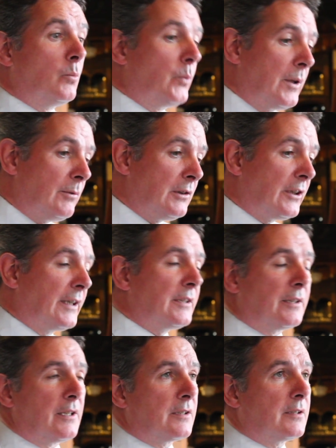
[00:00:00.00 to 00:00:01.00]
We will look
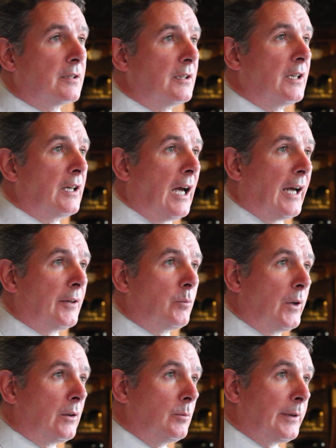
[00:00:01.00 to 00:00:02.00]
into this, and
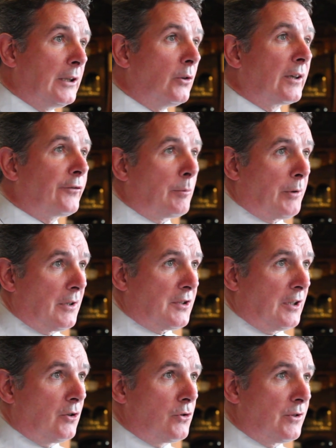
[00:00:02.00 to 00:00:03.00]
we will be going for
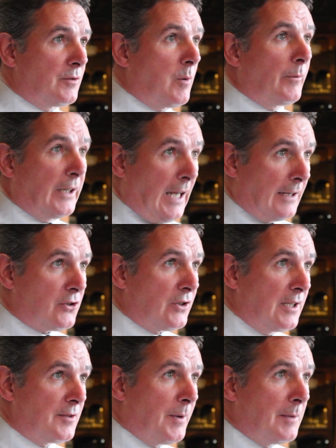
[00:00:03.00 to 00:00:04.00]
prosecutions when we catch
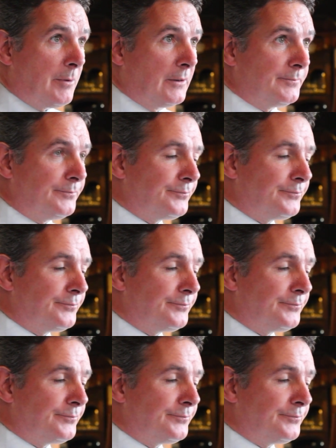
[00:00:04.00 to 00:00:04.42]
these people.